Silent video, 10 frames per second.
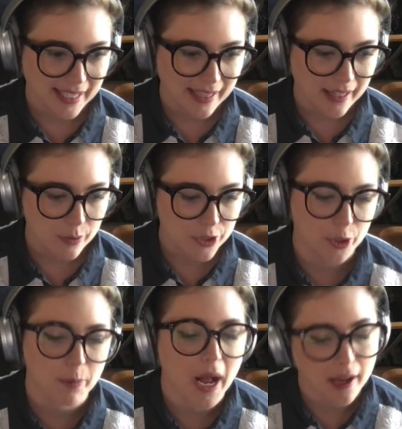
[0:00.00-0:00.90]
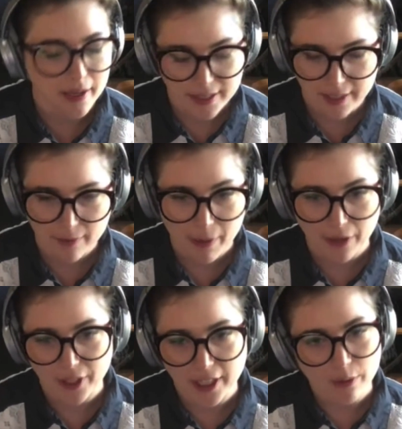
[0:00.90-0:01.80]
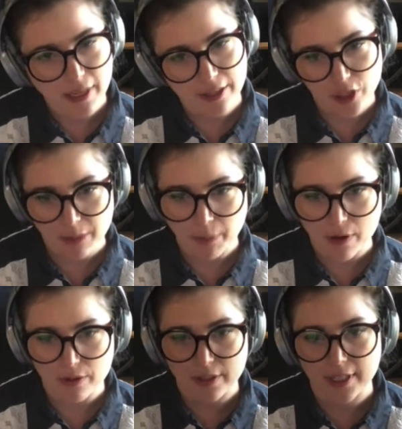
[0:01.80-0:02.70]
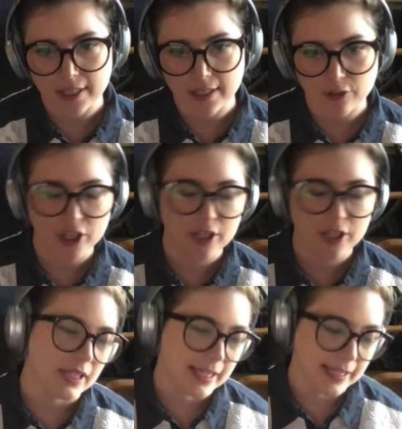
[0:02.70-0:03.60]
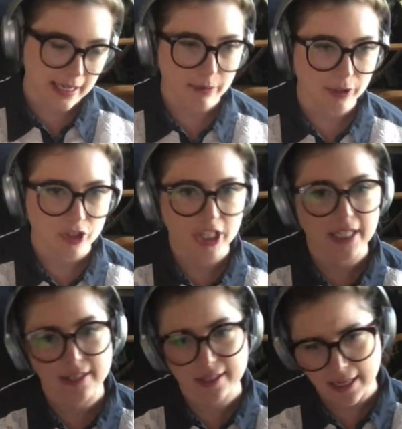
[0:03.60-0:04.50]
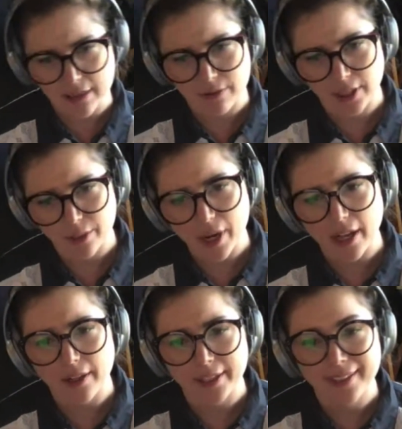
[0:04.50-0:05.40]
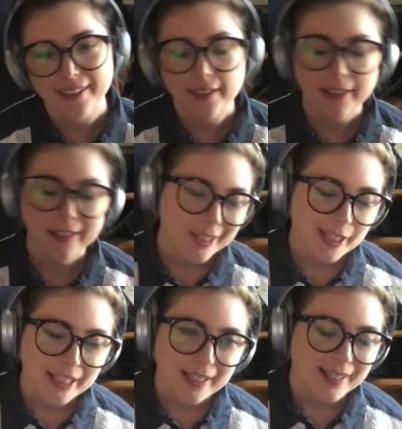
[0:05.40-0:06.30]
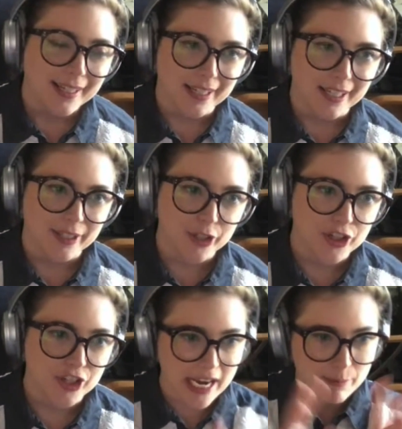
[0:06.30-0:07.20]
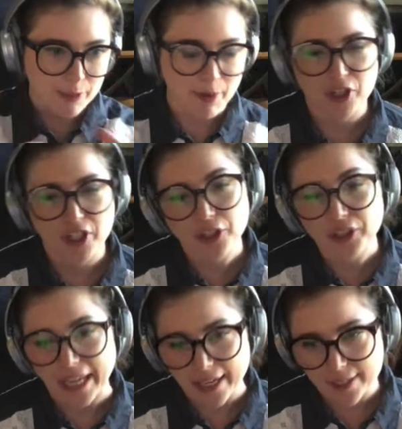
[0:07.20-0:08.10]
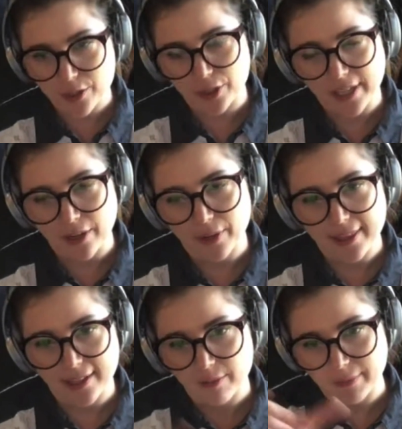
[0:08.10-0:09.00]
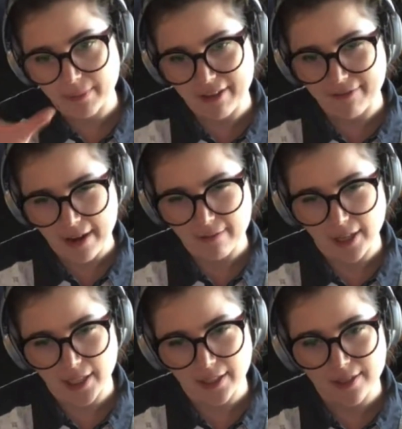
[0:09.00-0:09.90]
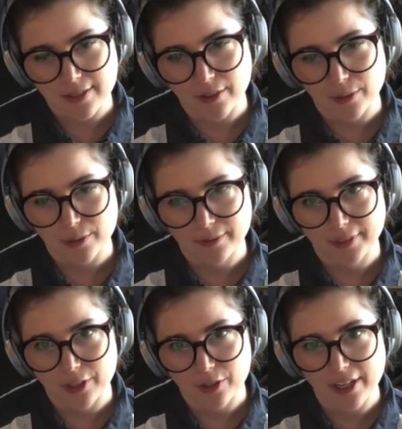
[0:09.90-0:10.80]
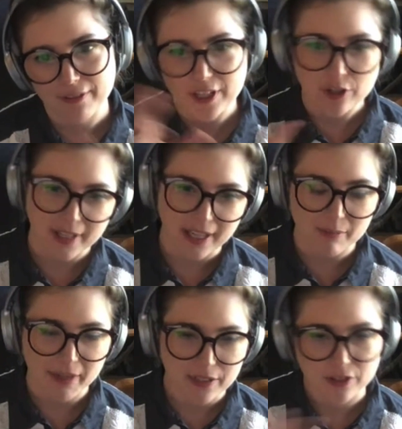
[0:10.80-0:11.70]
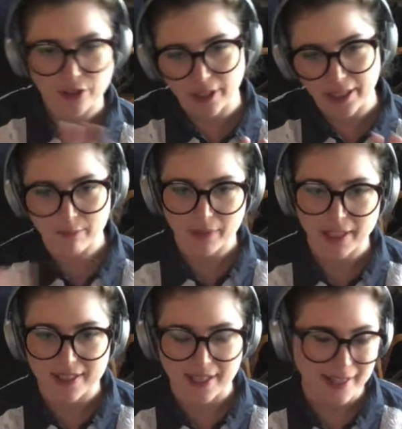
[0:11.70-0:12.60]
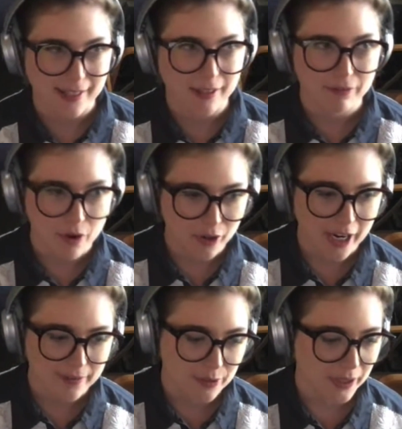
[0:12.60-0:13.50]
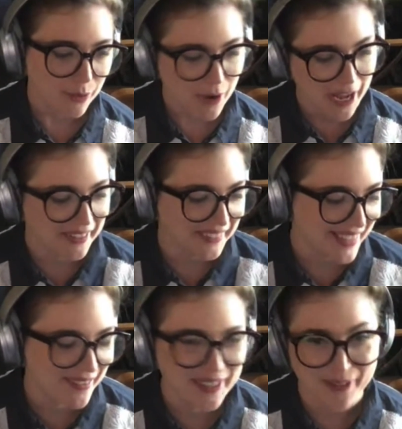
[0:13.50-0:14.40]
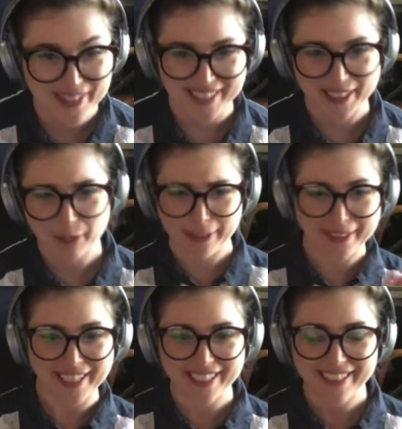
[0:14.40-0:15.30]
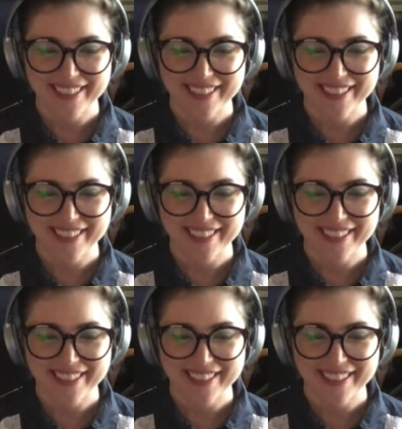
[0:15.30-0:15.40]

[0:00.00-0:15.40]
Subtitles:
they were so positive about like the way that she posed, and she's really stable and she can stand really well. And her shape, especially her legs, turned out, I think, are my favorite. And so I try to feature that on my Instagram because I think that photographs really well, even though it's a little bit like